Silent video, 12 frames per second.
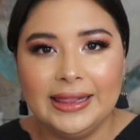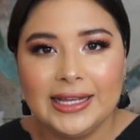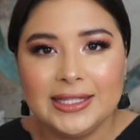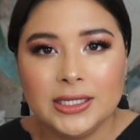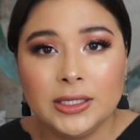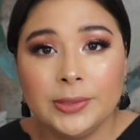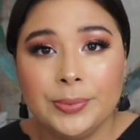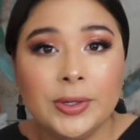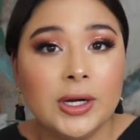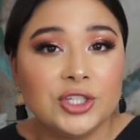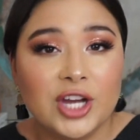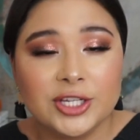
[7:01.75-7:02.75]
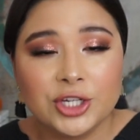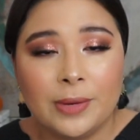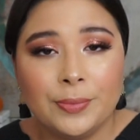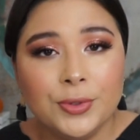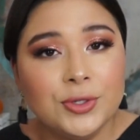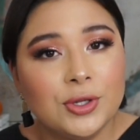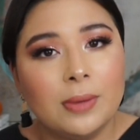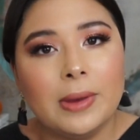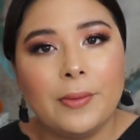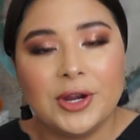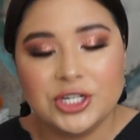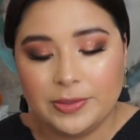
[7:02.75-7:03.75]
like to put on dry shampoo, so I'm
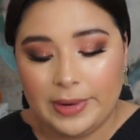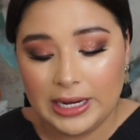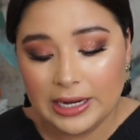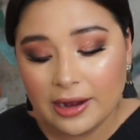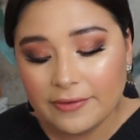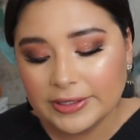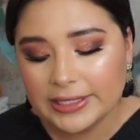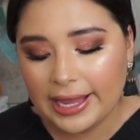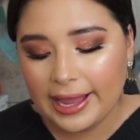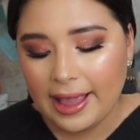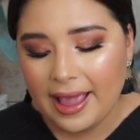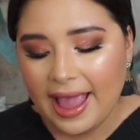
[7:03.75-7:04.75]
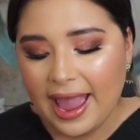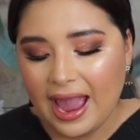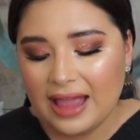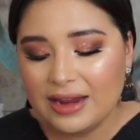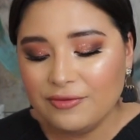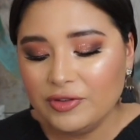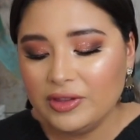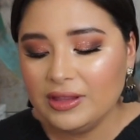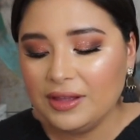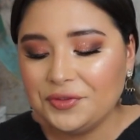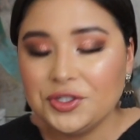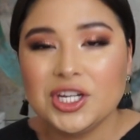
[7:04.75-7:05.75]
not washing my hair every day. And I really
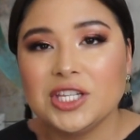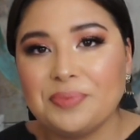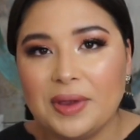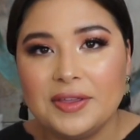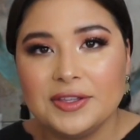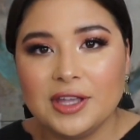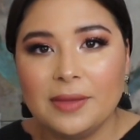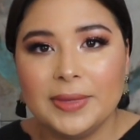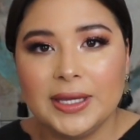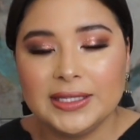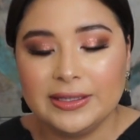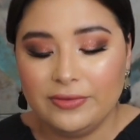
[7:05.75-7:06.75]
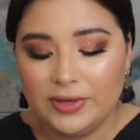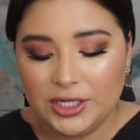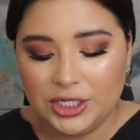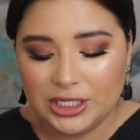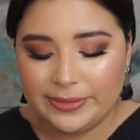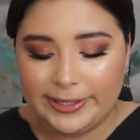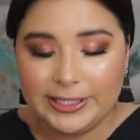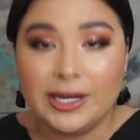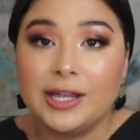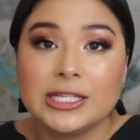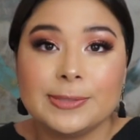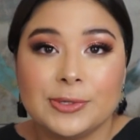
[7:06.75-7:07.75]
love to just spray this on because it really just makes
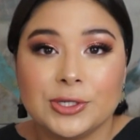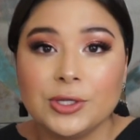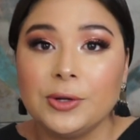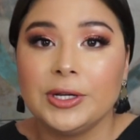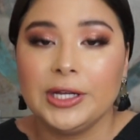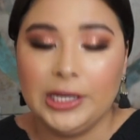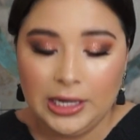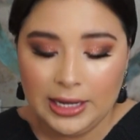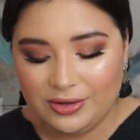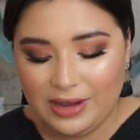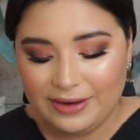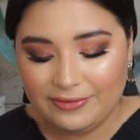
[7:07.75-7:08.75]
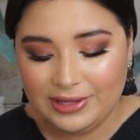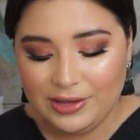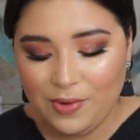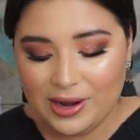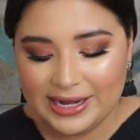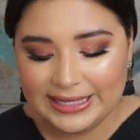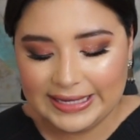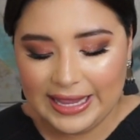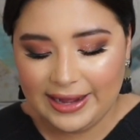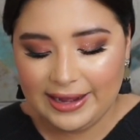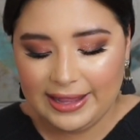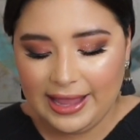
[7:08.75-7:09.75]
your hair smell so good. So I really wanted to
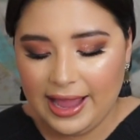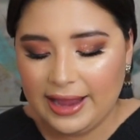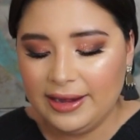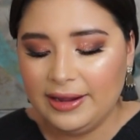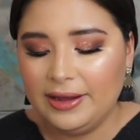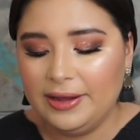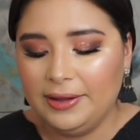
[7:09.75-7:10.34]
get it again.